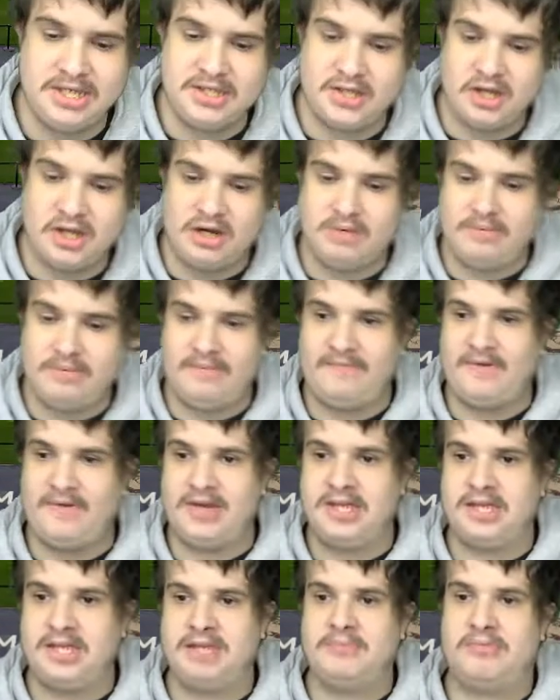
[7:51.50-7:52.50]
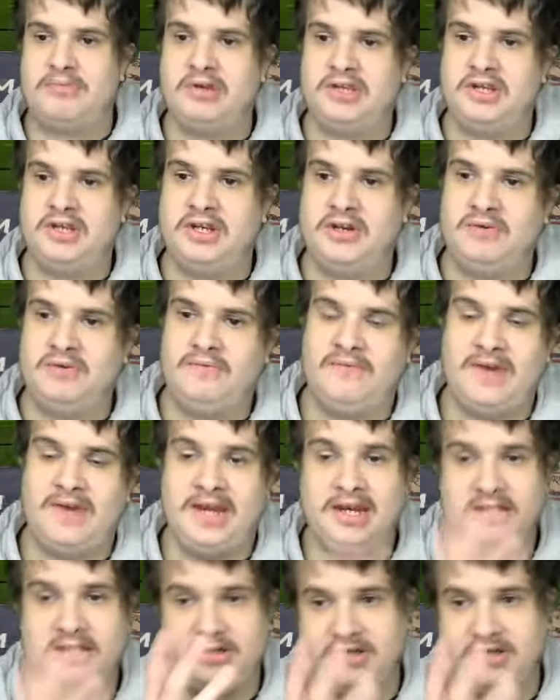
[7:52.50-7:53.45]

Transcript: Derby versus Preston North End.